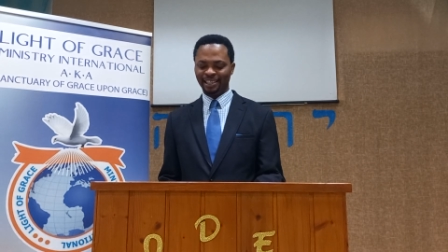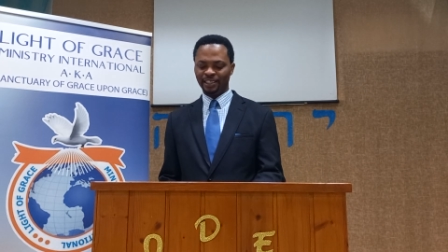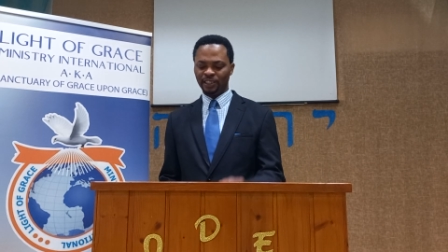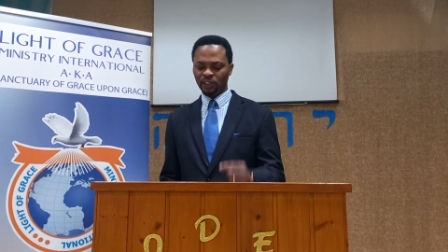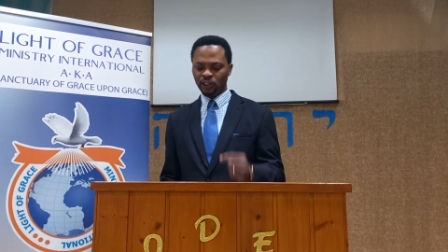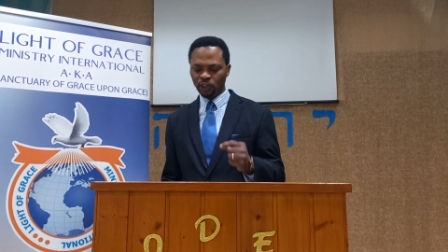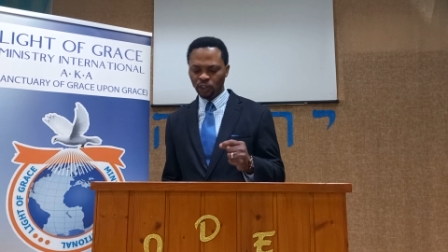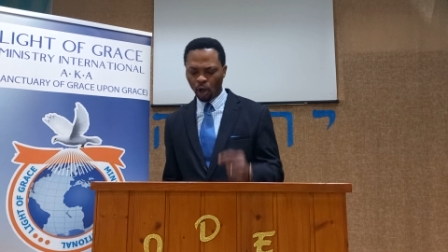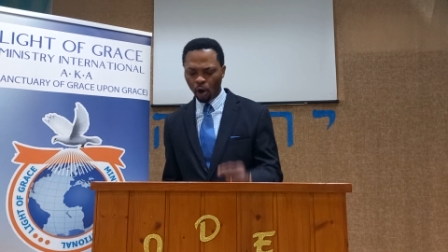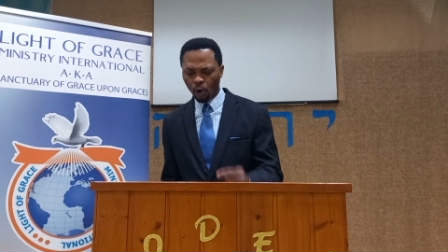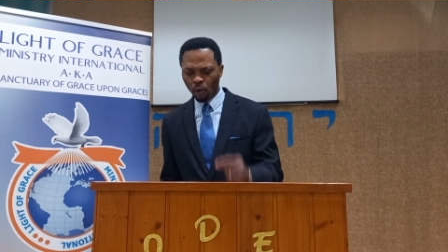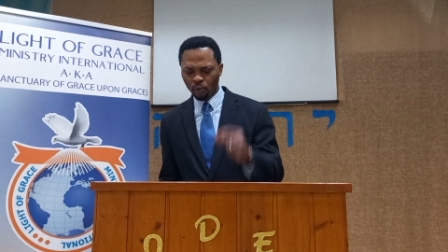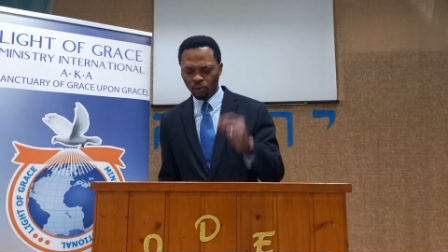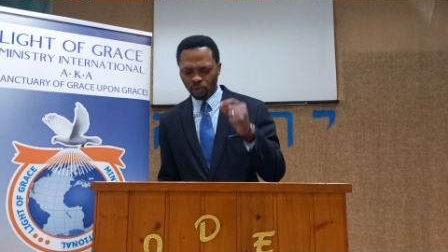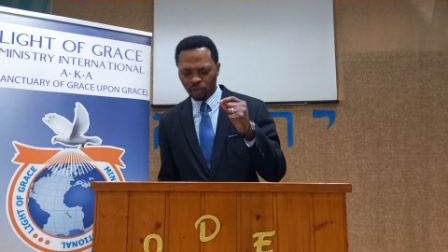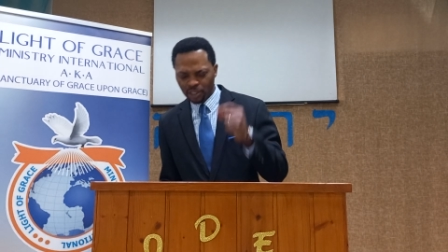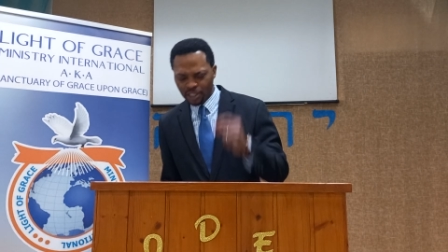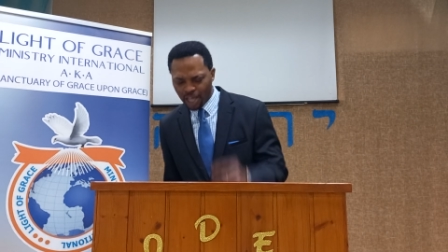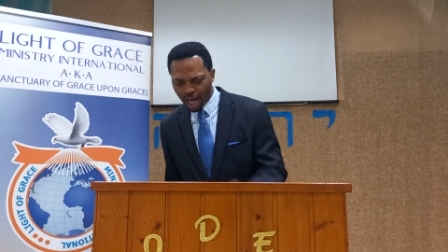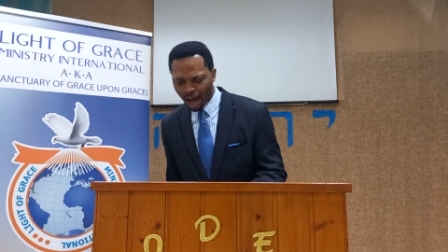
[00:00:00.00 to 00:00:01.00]

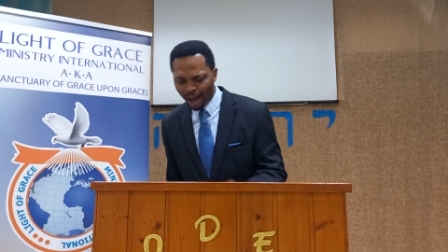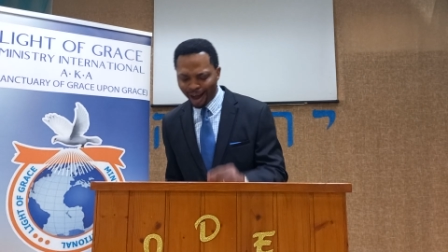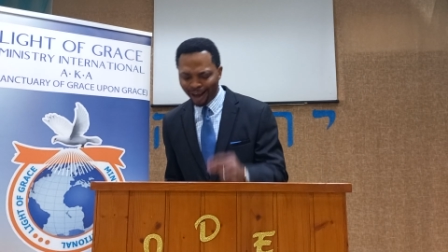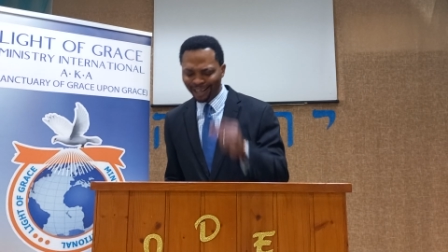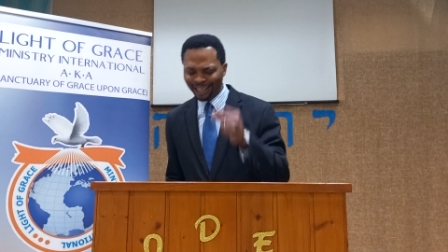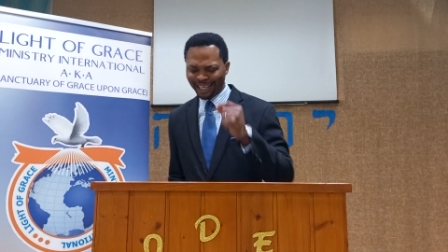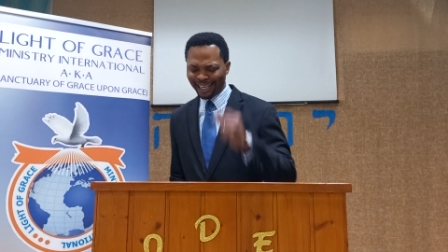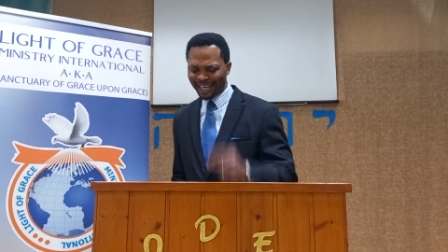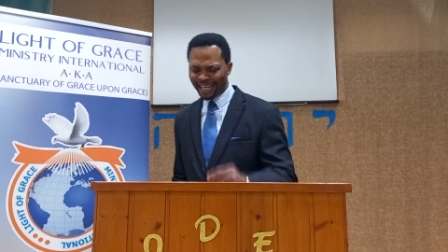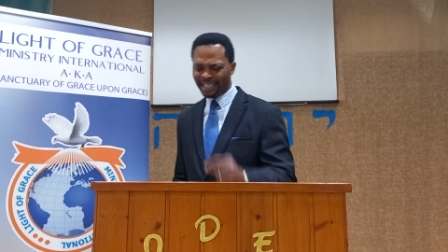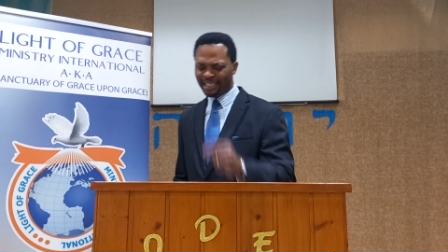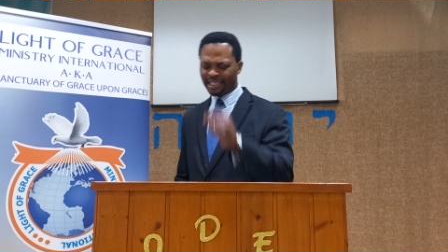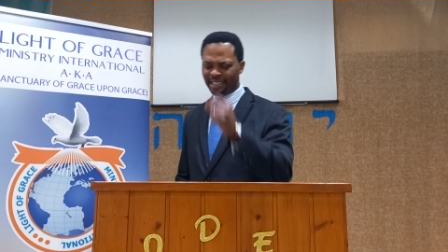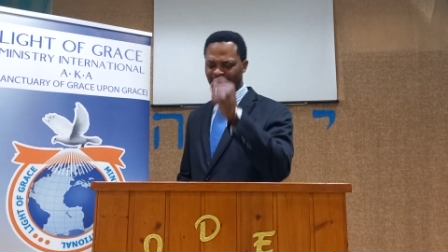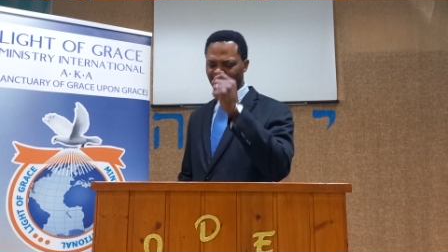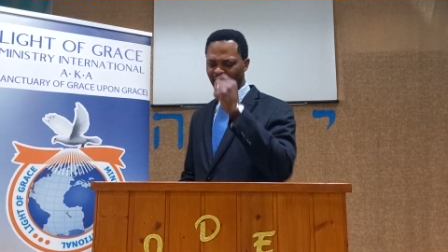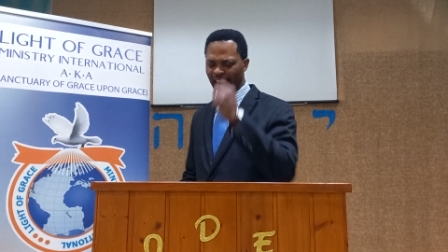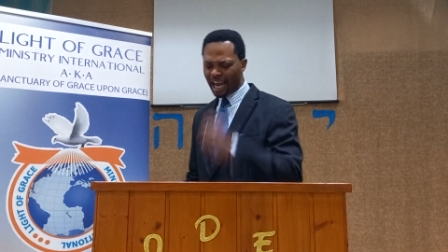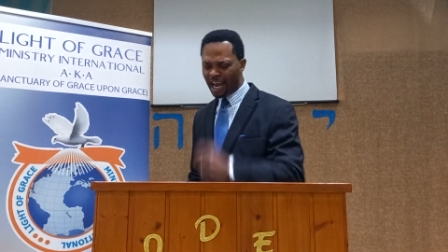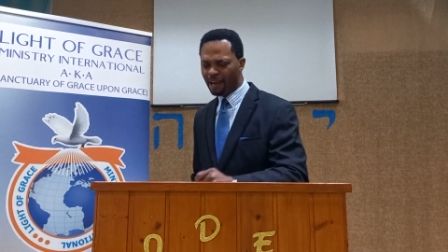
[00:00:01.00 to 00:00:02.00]
know God
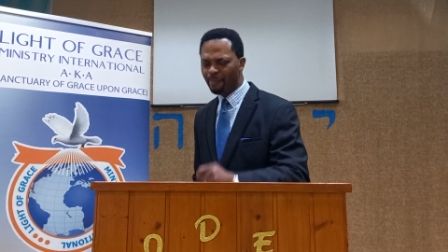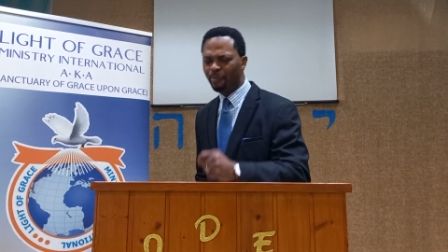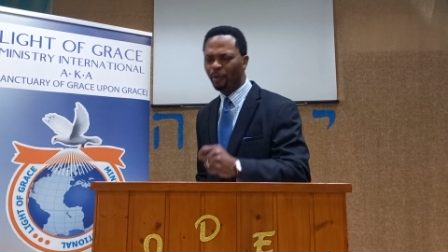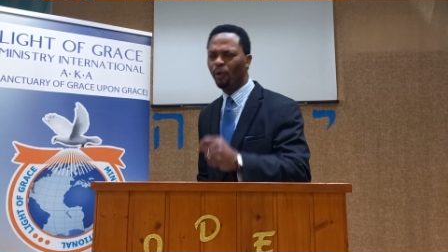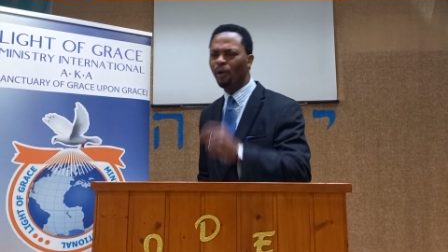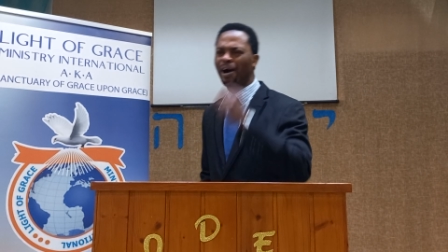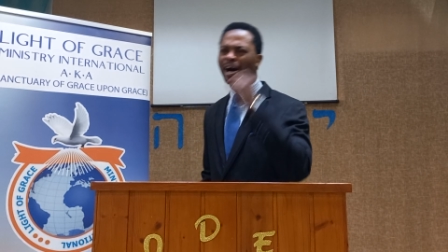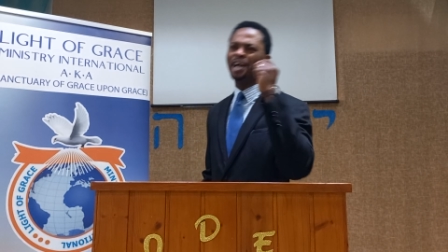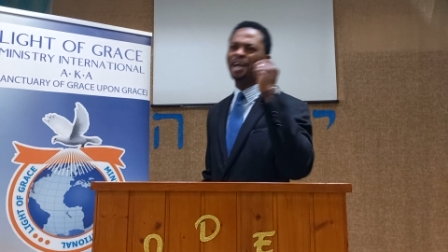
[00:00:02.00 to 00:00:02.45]
is able